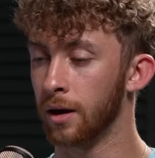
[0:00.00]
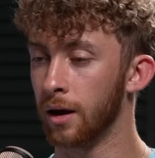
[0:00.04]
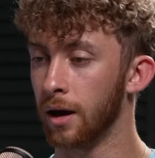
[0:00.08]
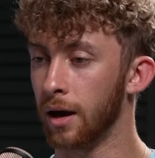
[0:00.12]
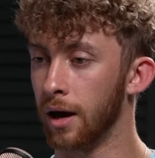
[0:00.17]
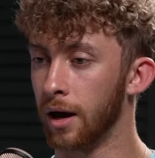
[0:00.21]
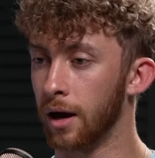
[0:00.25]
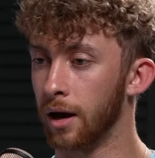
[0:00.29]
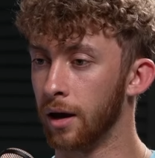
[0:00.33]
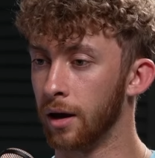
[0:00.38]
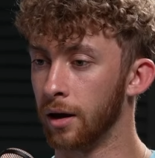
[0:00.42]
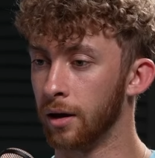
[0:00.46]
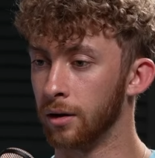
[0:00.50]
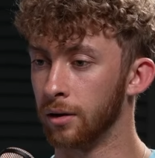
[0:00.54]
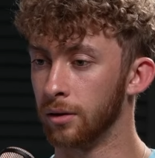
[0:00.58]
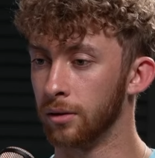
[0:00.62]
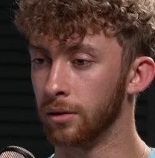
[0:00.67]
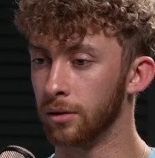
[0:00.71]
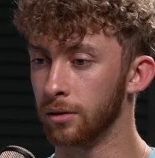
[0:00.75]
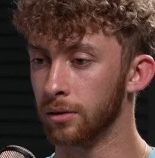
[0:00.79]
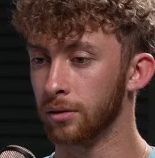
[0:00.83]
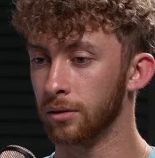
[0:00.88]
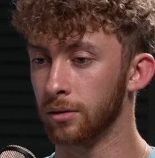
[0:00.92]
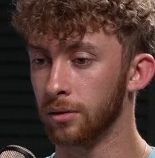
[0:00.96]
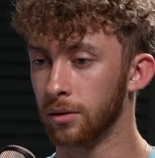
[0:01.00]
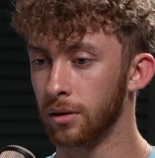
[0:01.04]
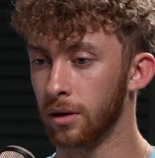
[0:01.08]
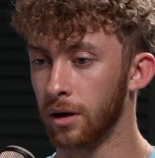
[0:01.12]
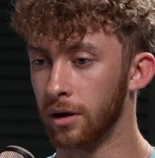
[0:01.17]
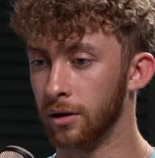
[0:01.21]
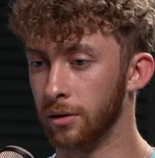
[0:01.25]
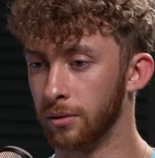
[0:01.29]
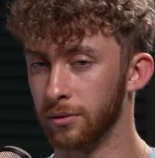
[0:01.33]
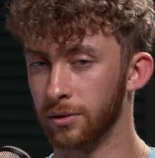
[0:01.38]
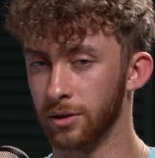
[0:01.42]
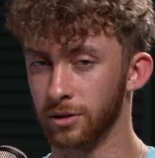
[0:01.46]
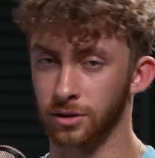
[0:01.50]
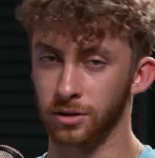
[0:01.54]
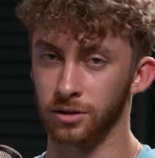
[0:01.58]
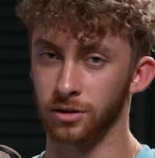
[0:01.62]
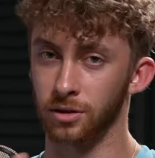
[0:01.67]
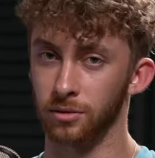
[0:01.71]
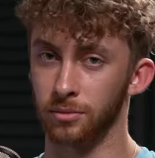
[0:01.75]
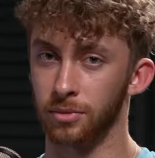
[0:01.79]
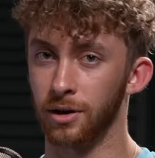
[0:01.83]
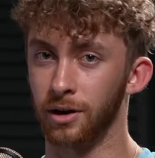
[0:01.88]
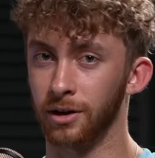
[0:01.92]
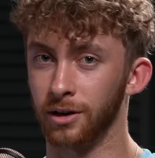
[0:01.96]
And this
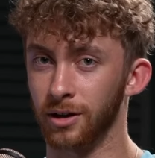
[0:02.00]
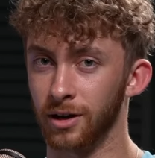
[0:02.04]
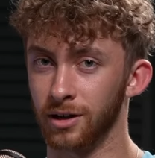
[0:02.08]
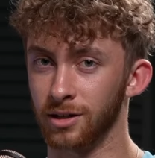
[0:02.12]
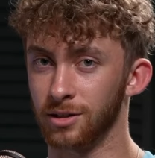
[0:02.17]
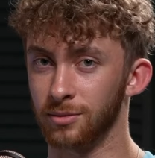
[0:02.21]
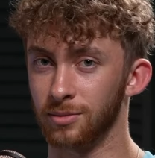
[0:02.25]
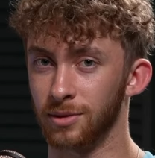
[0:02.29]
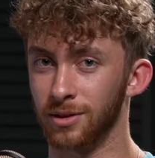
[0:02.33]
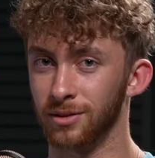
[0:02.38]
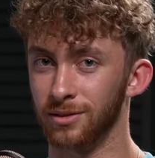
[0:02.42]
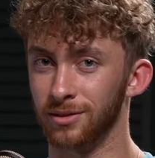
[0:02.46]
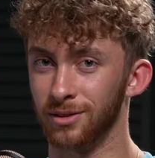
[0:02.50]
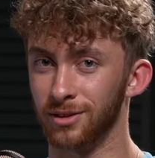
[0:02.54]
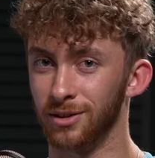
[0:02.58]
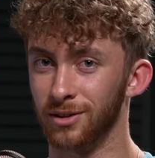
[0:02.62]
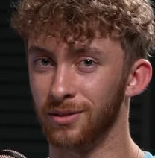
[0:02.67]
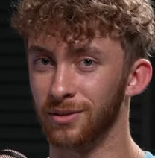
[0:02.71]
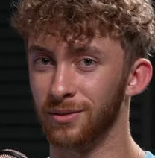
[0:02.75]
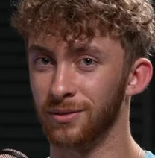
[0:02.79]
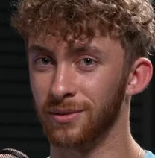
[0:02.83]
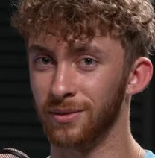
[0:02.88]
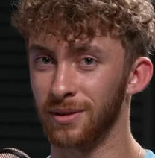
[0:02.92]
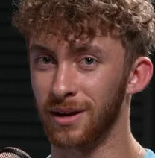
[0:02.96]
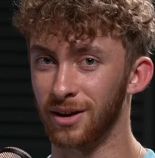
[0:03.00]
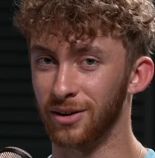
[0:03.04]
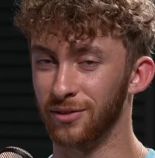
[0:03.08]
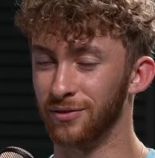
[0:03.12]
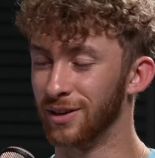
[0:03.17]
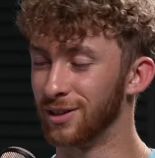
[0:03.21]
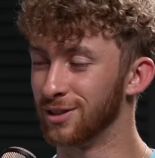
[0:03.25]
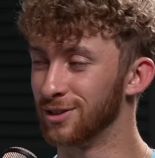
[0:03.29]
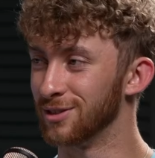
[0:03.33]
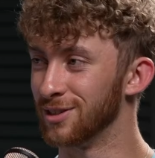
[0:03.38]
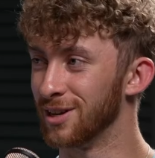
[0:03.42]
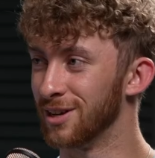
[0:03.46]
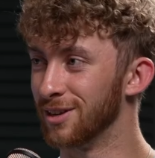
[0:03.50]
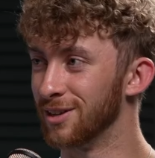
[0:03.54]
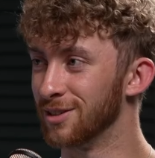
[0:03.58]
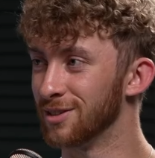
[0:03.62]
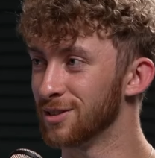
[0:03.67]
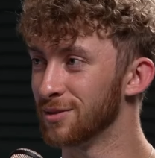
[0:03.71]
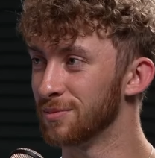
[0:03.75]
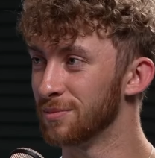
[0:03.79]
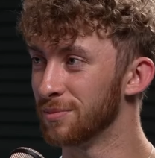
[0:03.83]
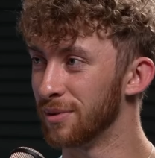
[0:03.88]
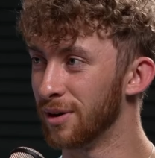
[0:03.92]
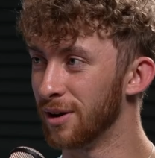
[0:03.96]
isn't a podcast about, how to vet your
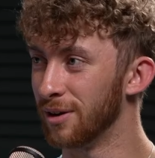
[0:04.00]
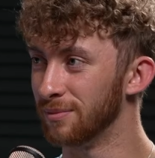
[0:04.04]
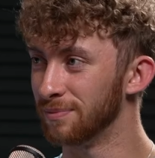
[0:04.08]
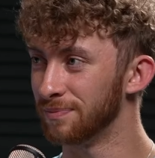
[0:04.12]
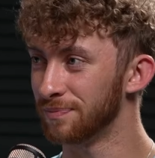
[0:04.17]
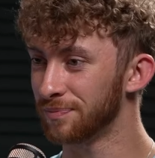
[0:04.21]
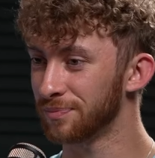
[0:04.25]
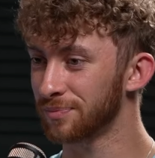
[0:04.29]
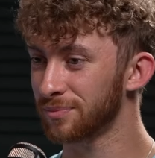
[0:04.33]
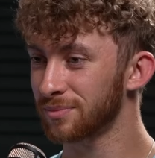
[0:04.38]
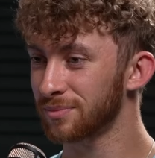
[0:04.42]
tenants, but